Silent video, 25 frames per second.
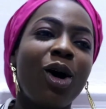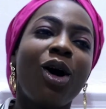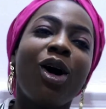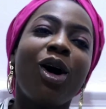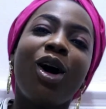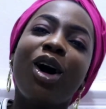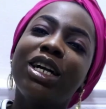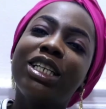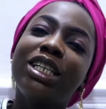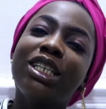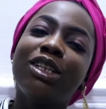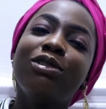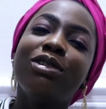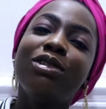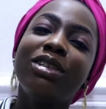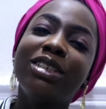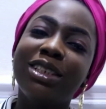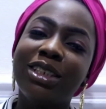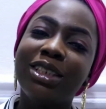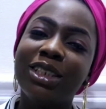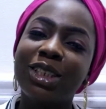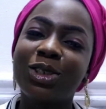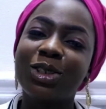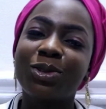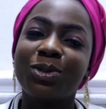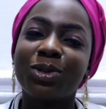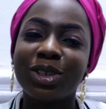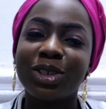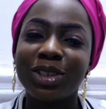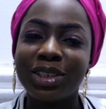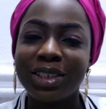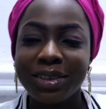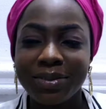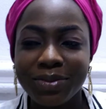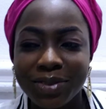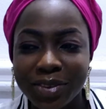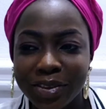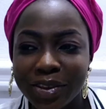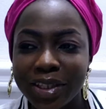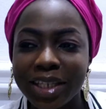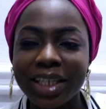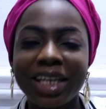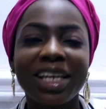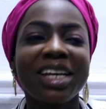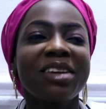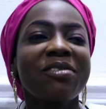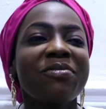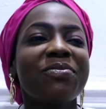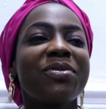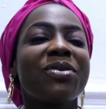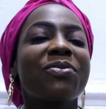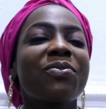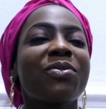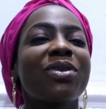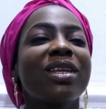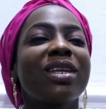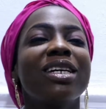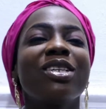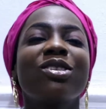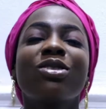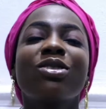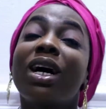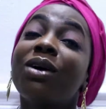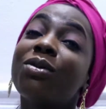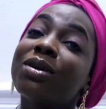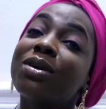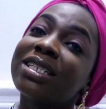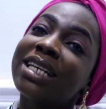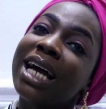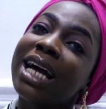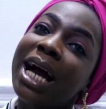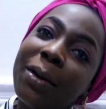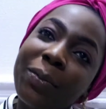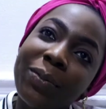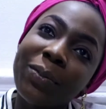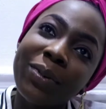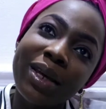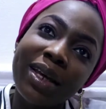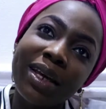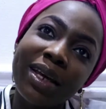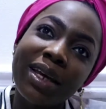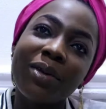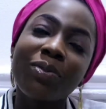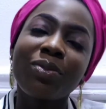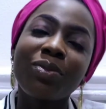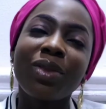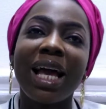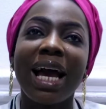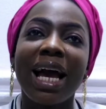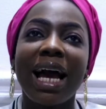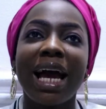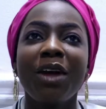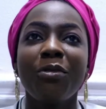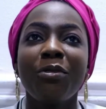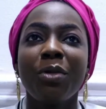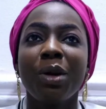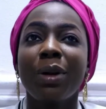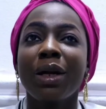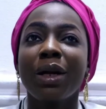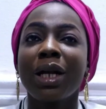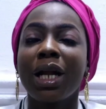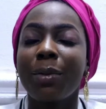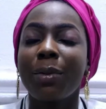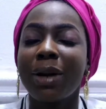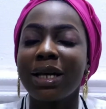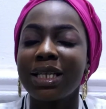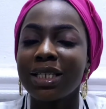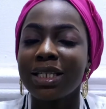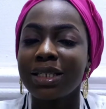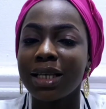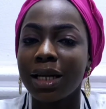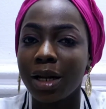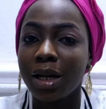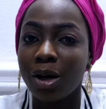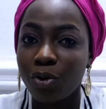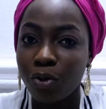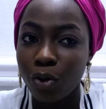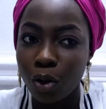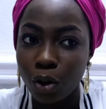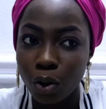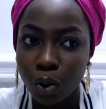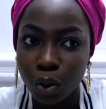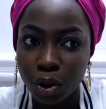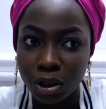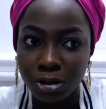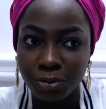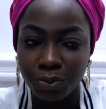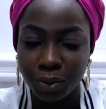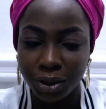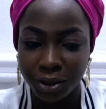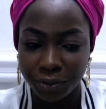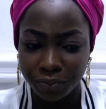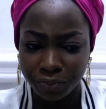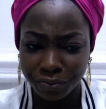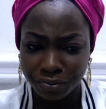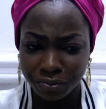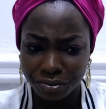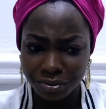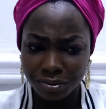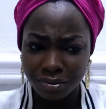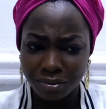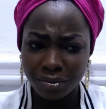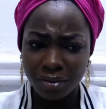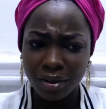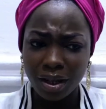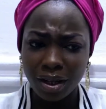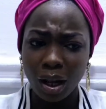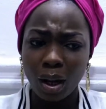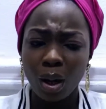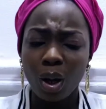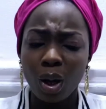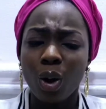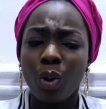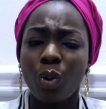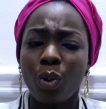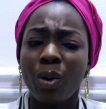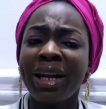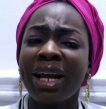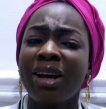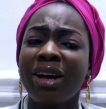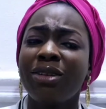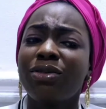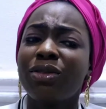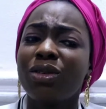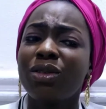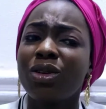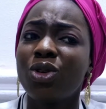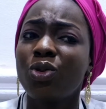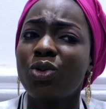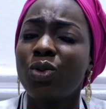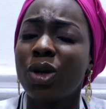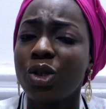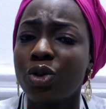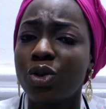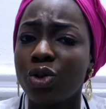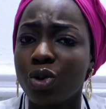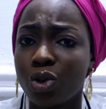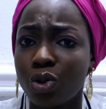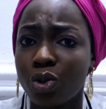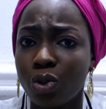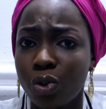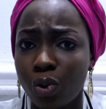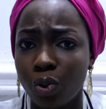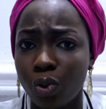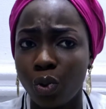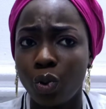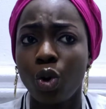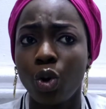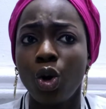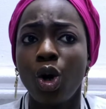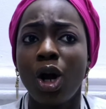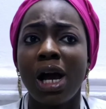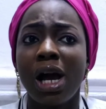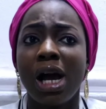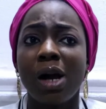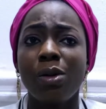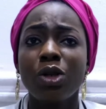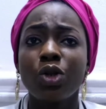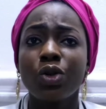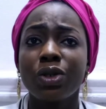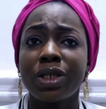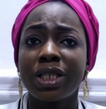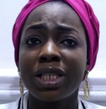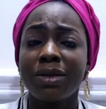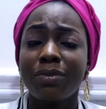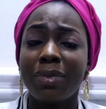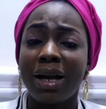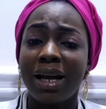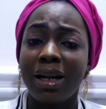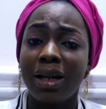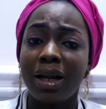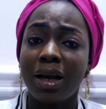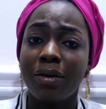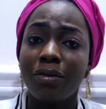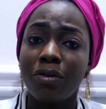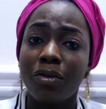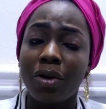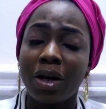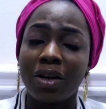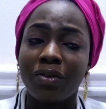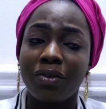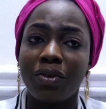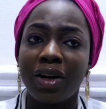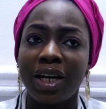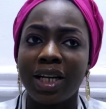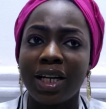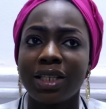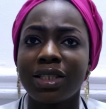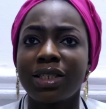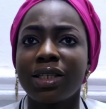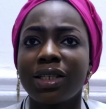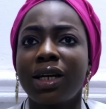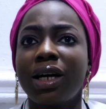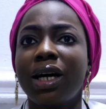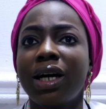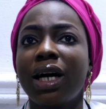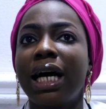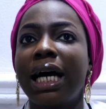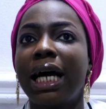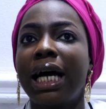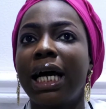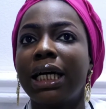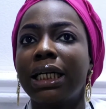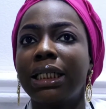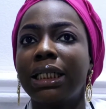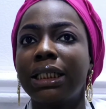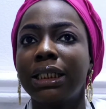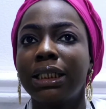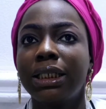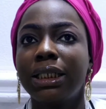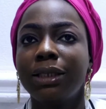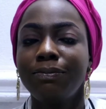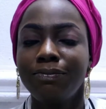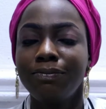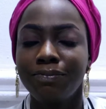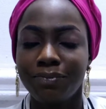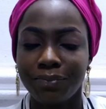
all the load in this world they gave me. So I was happy. I remember that my sister that followed me when I first went to school, I went to see my level advisor, and